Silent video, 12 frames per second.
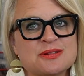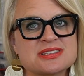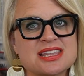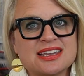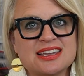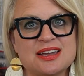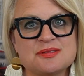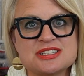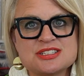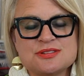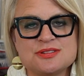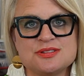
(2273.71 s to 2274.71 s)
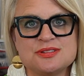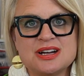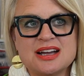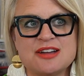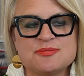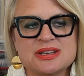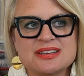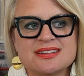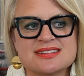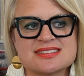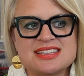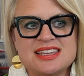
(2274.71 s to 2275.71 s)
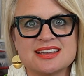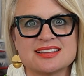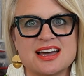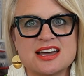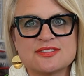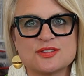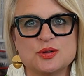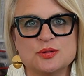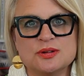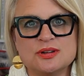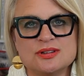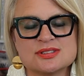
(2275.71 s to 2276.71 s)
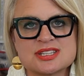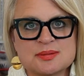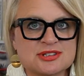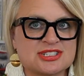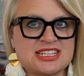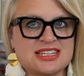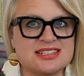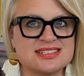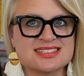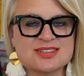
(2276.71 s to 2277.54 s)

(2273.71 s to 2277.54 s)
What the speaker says: was thinking I've been seeing a lot of cool summer tees.